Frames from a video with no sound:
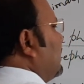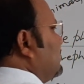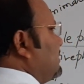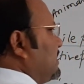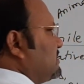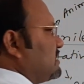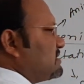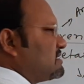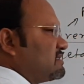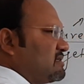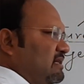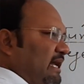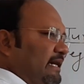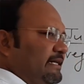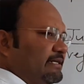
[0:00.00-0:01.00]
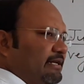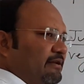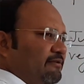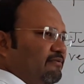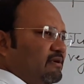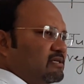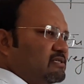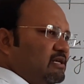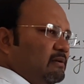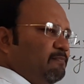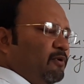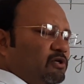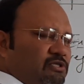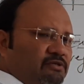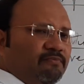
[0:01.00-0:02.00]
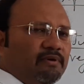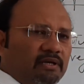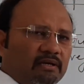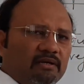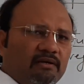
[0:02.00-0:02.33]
there is a slight reversal possible